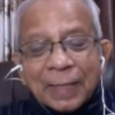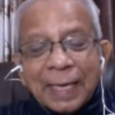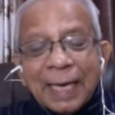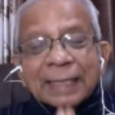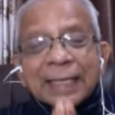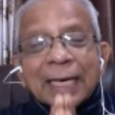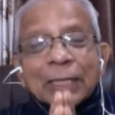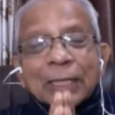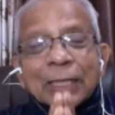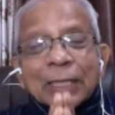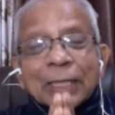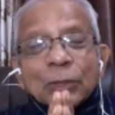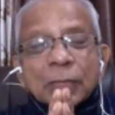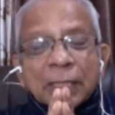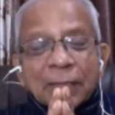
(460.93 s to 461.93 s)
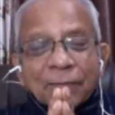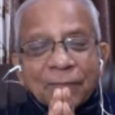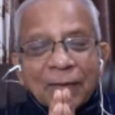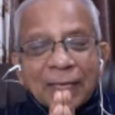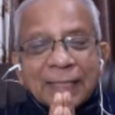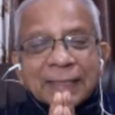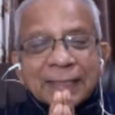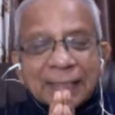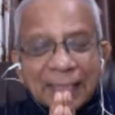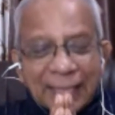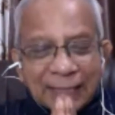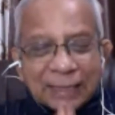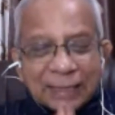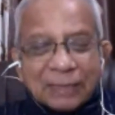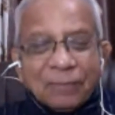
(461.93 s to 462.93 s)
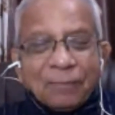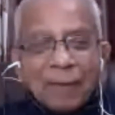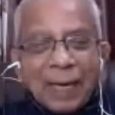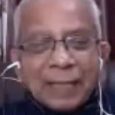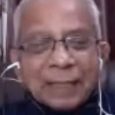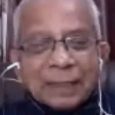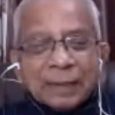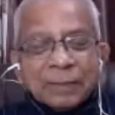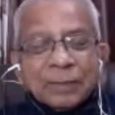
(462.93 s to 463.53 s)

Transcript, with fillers: They are used in a very selective manner,